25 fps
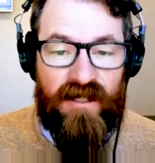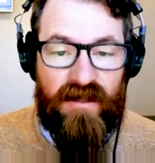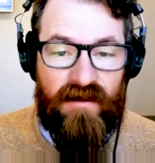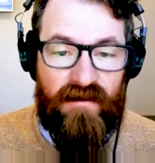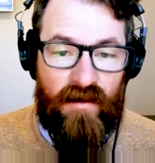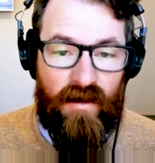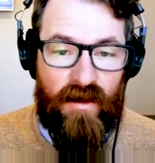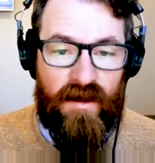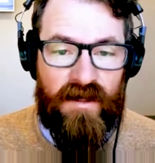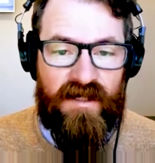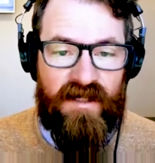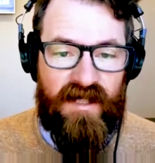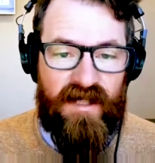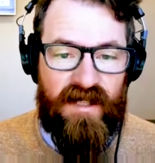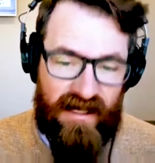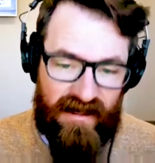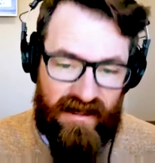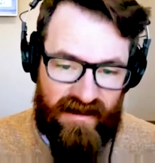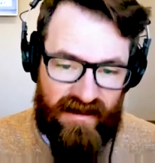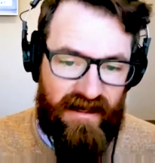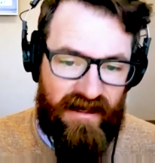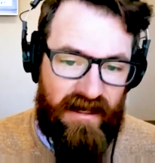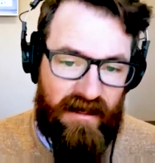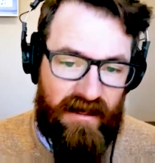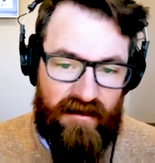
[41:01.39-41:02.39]
and divorce thing
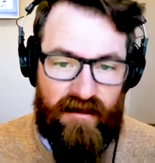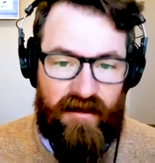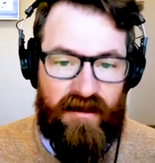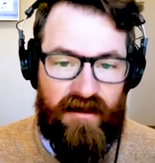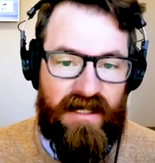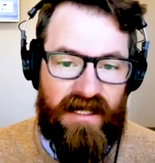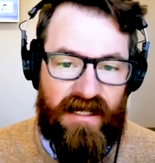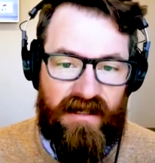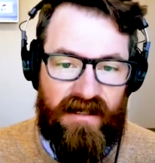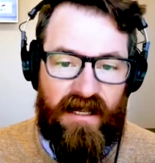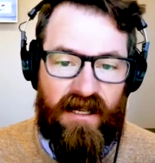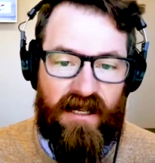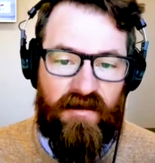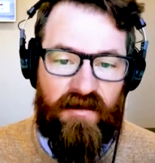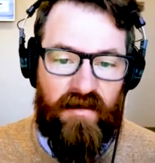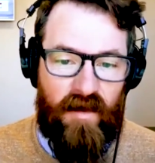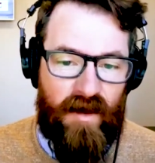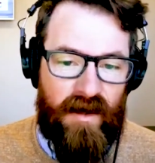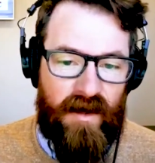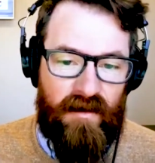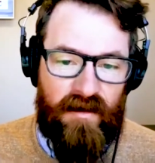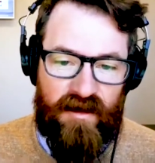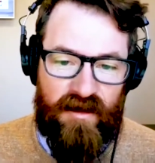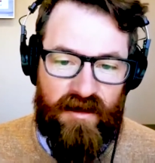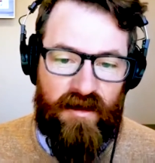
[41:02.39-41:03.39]
is an interesting touch
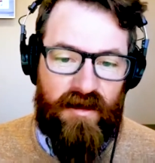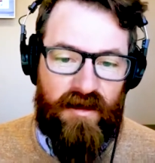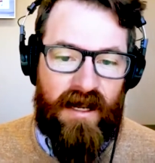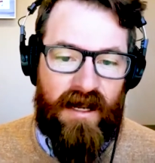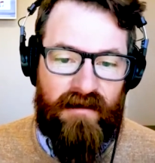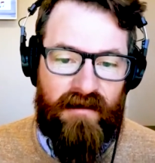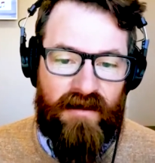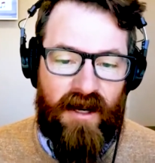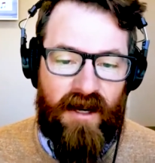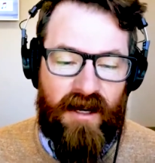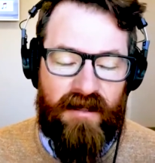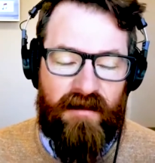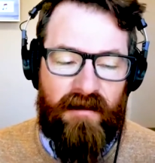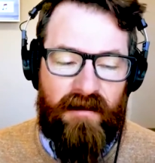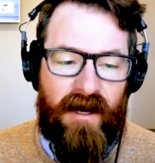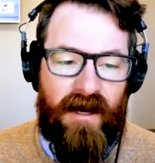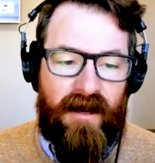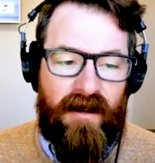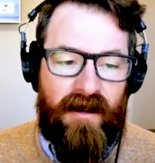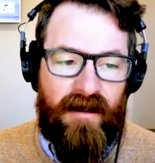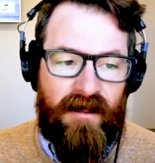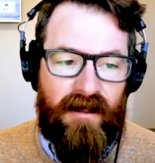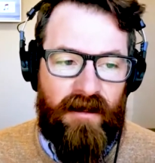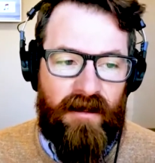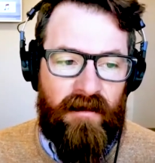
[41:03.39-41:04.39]
point, which you and I've talked
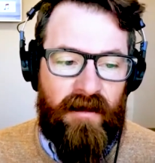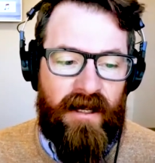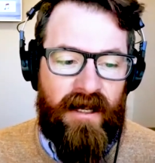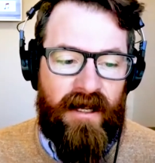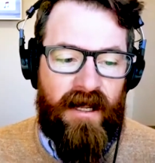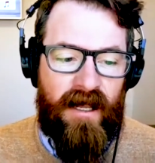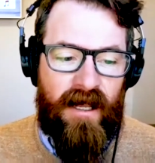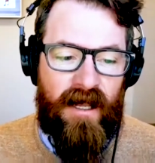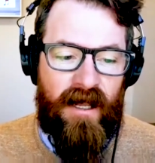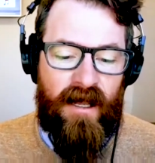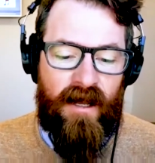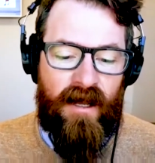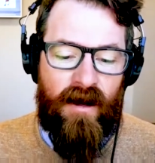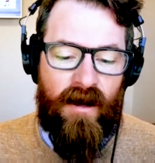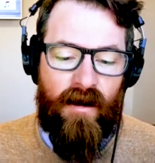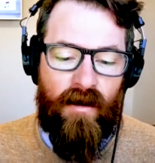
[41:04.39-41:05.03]
about a little bit. Mm-hmm.